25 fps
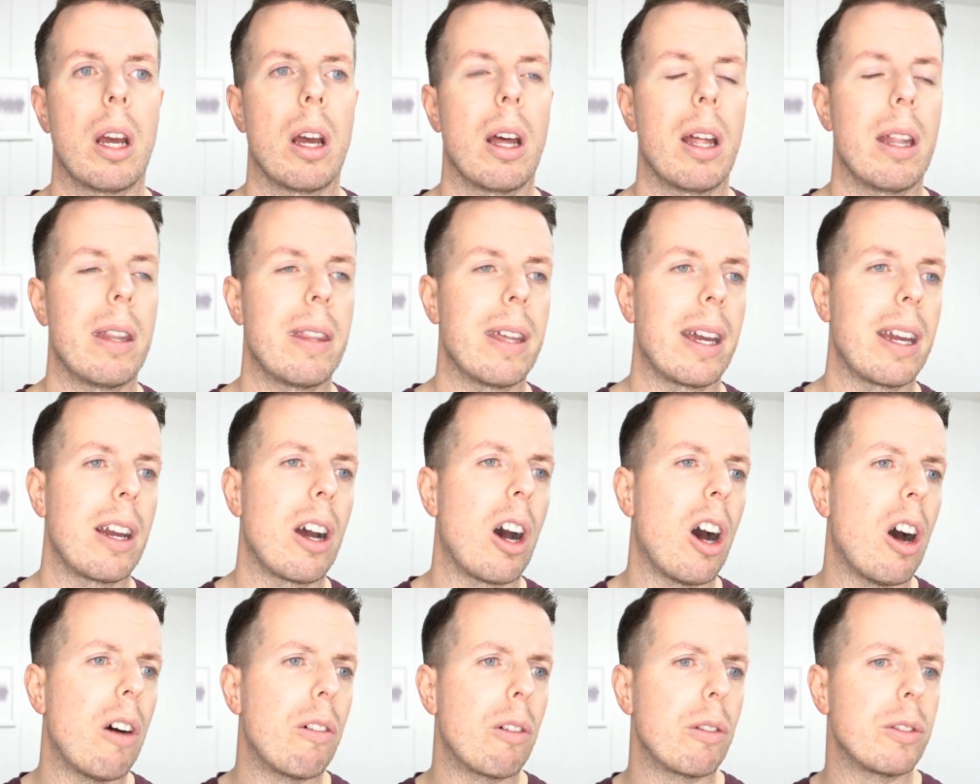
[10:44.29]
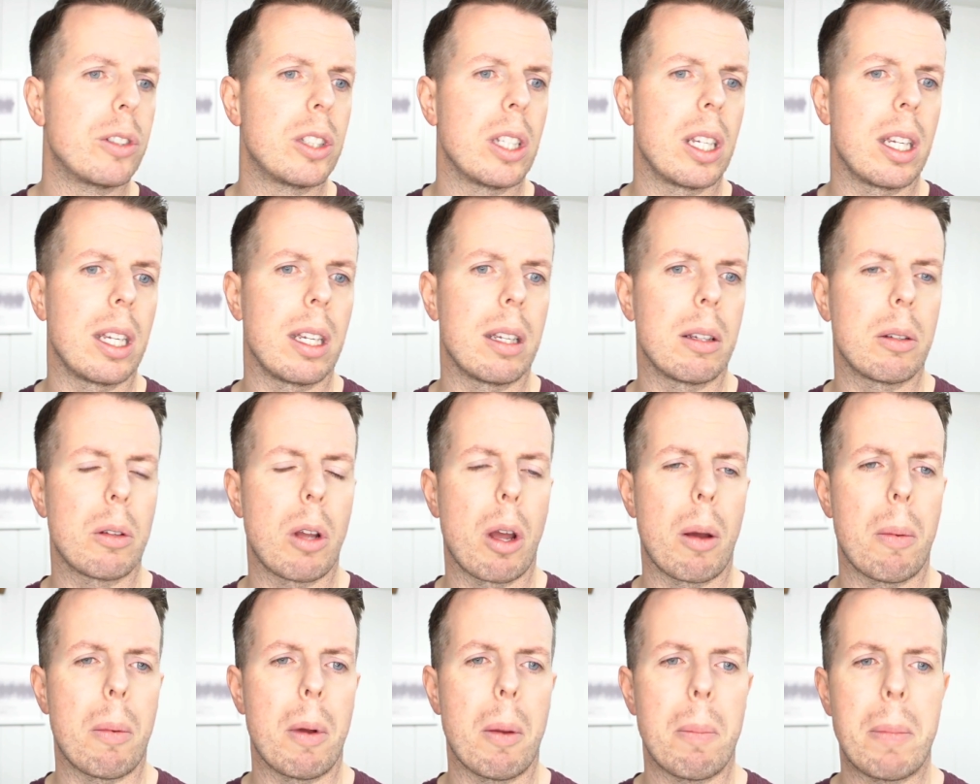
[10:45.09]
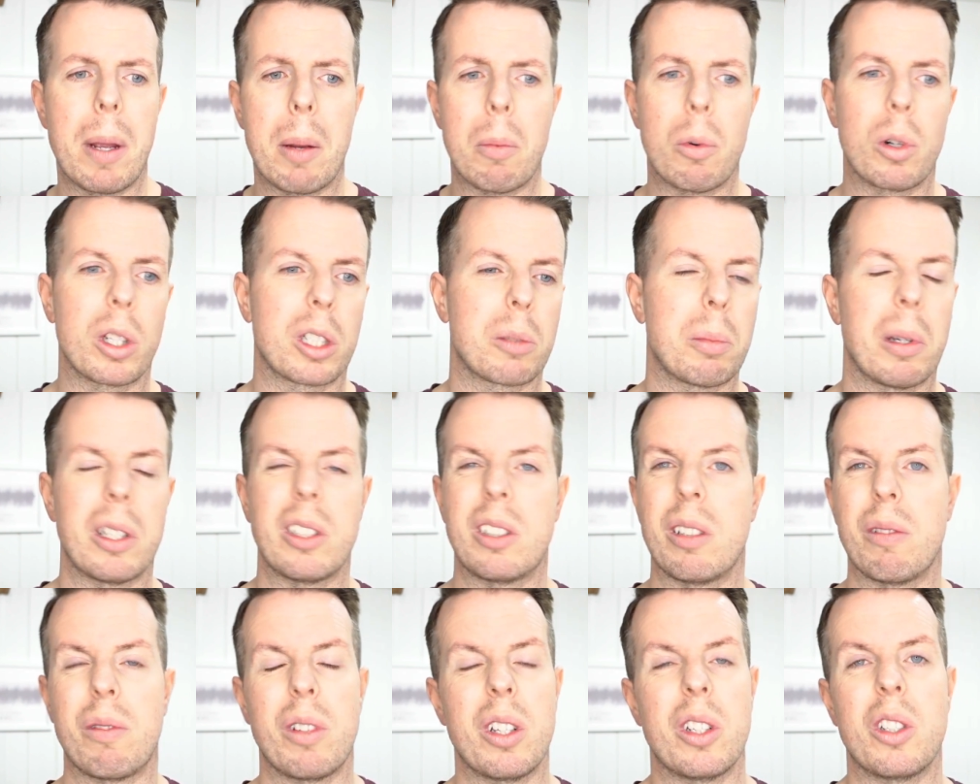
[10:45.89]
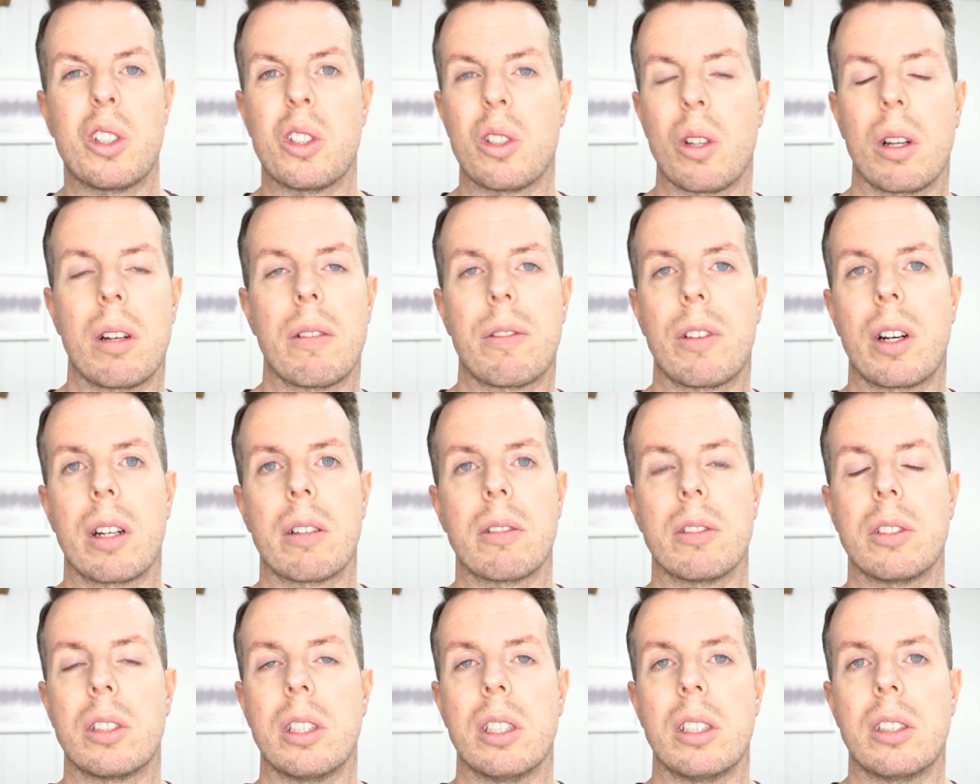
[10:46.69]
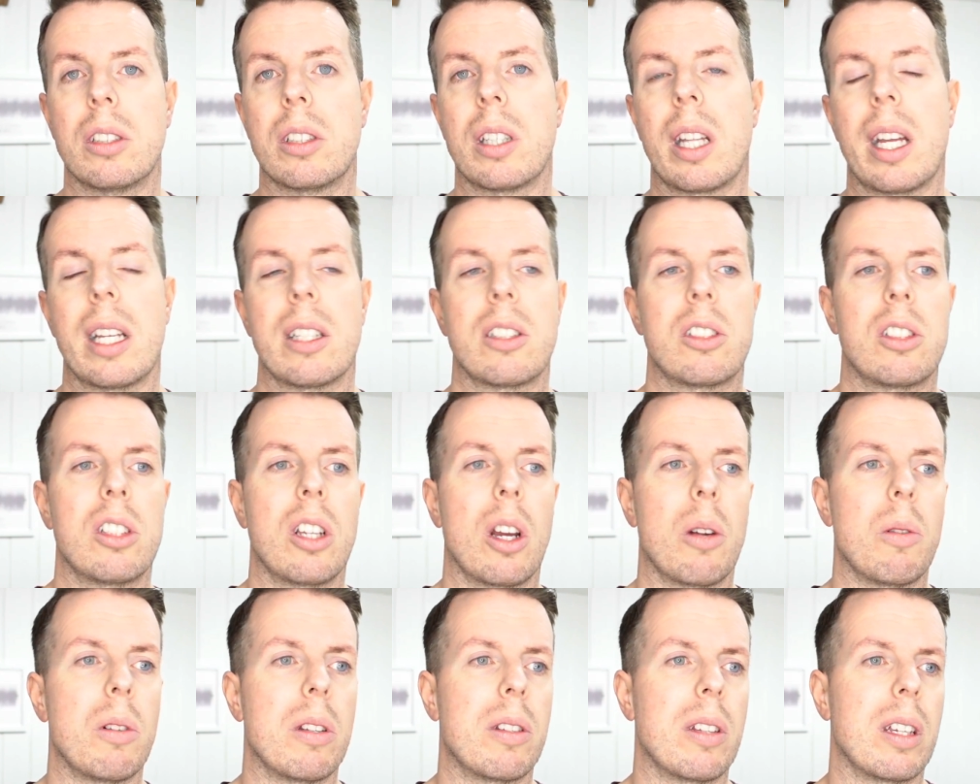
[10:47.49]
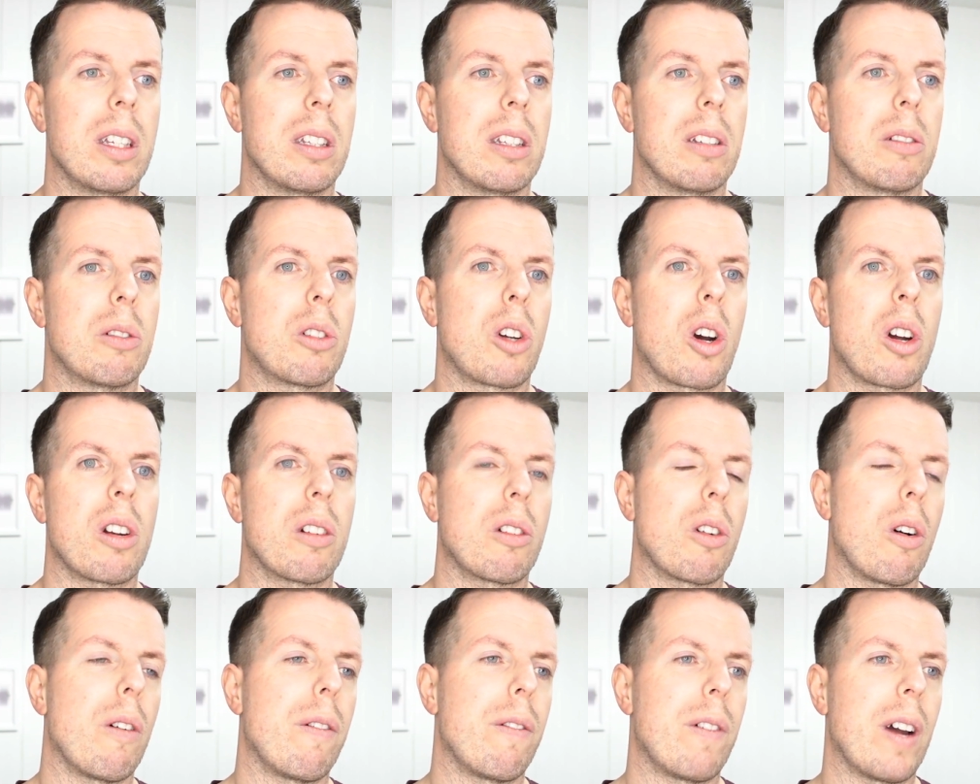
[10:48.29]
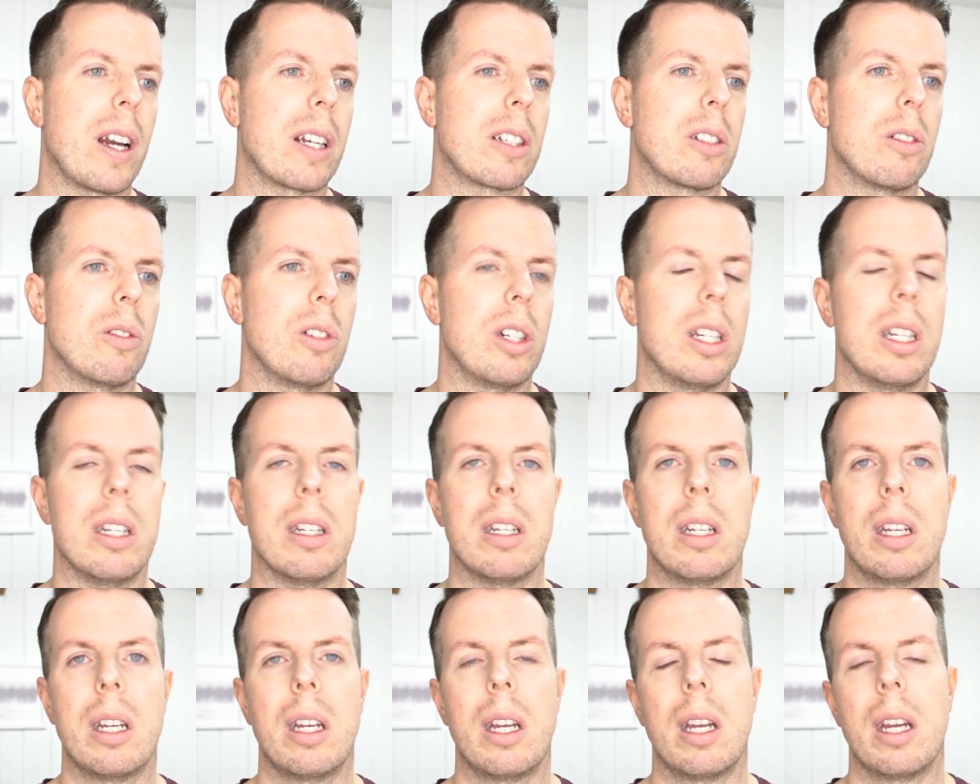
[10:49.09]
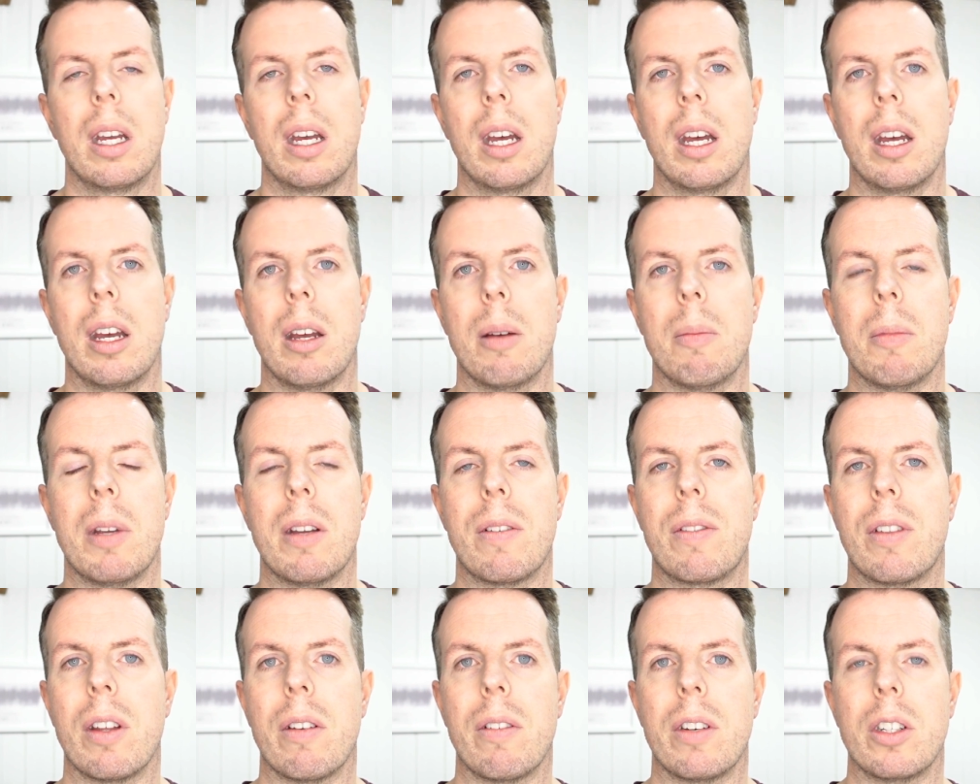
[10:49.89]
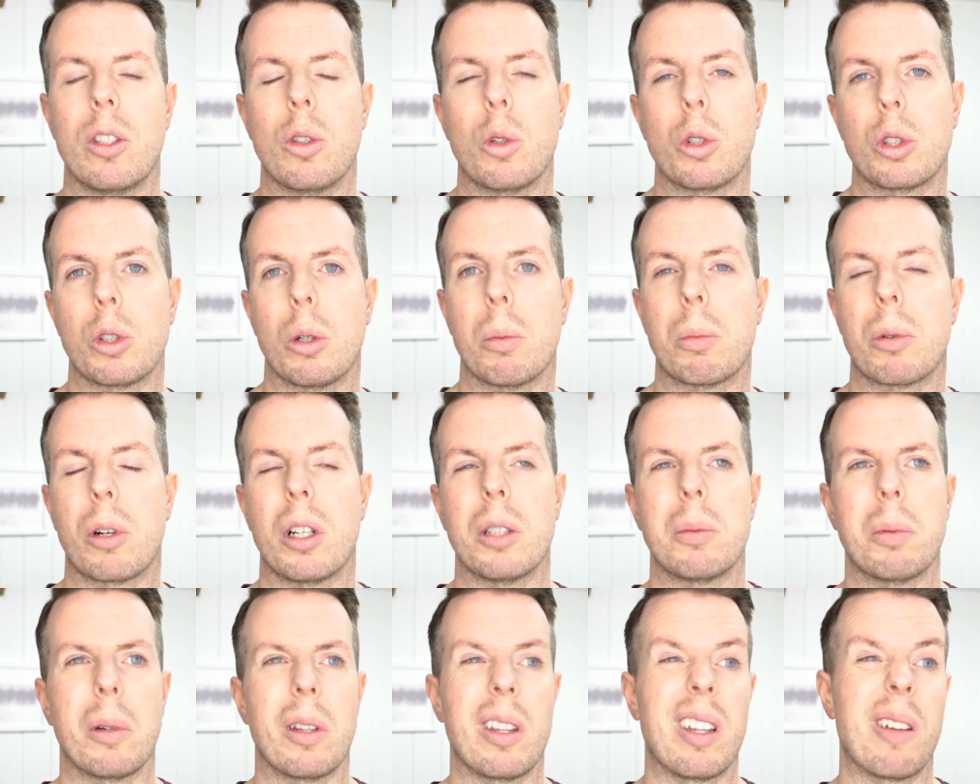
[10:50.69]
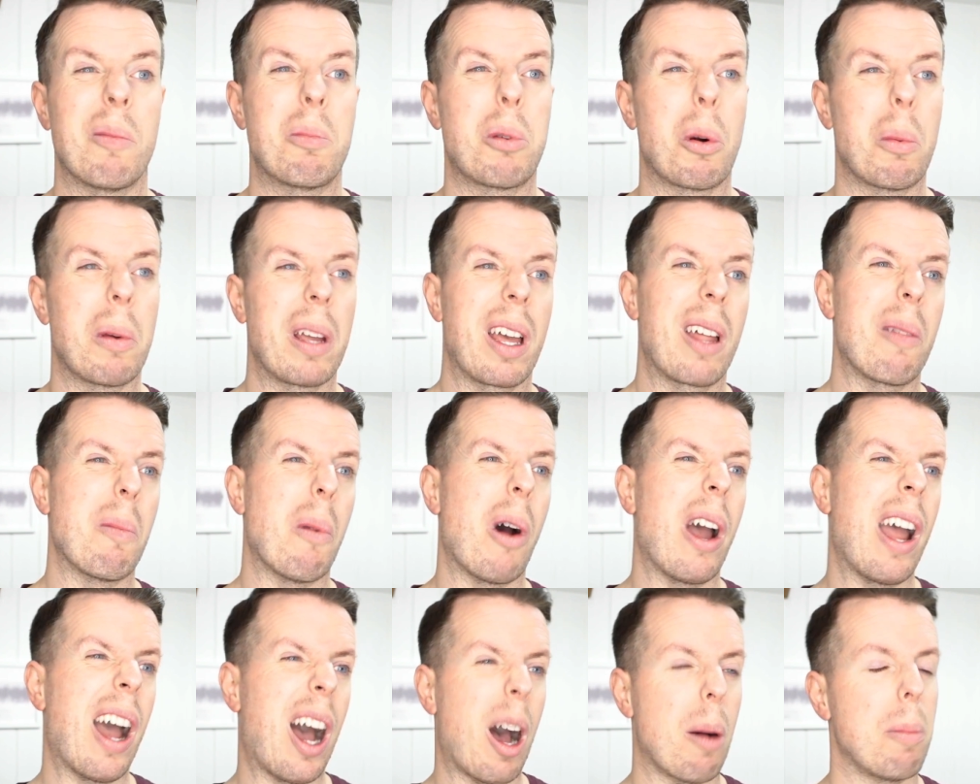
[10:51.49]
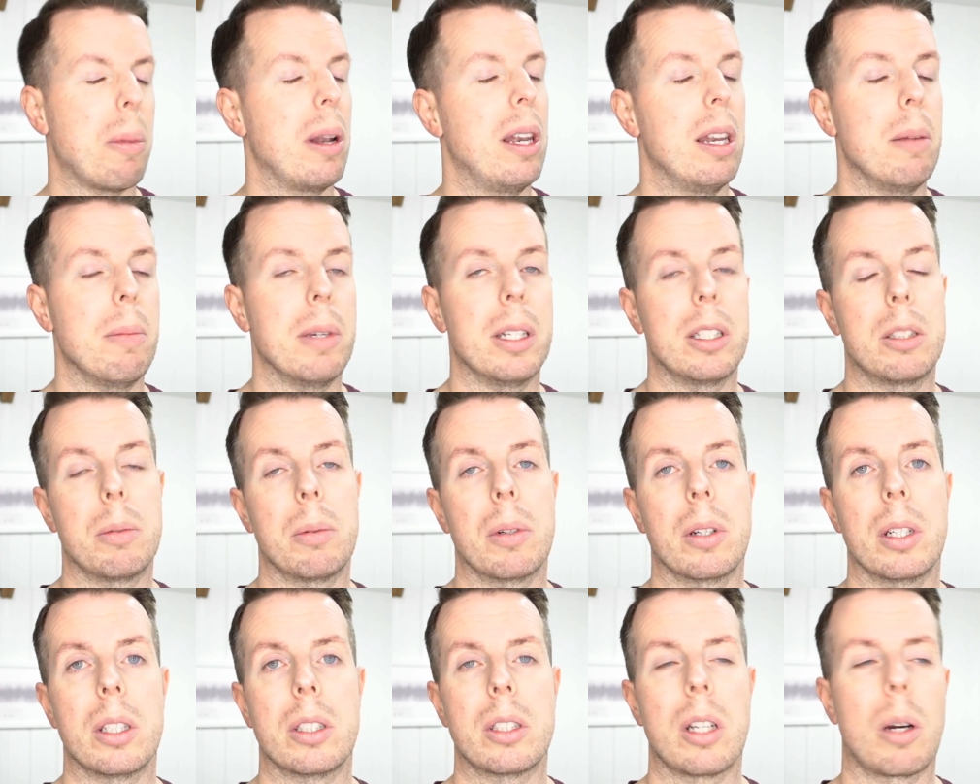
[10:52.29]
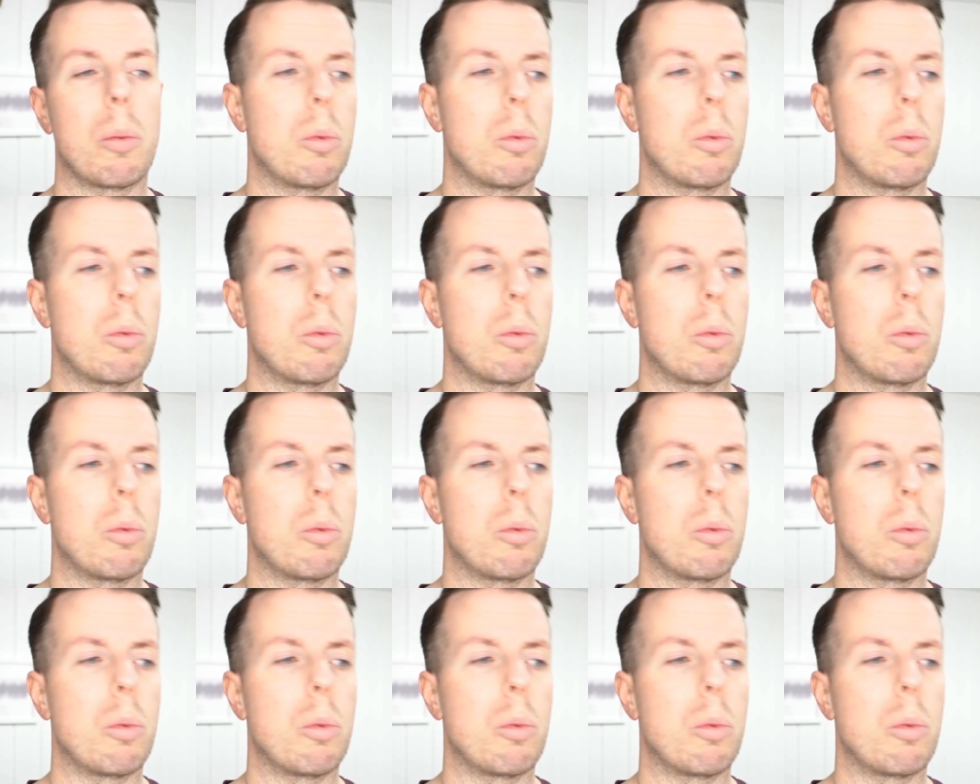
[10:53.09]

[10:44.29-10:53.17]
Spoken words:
They are obviously a bit more expensive than designer fragrances, so that's the only thing that you've kind of got to factor in. If they're in your sort of price point, they're probably at my upper limit, to be honest.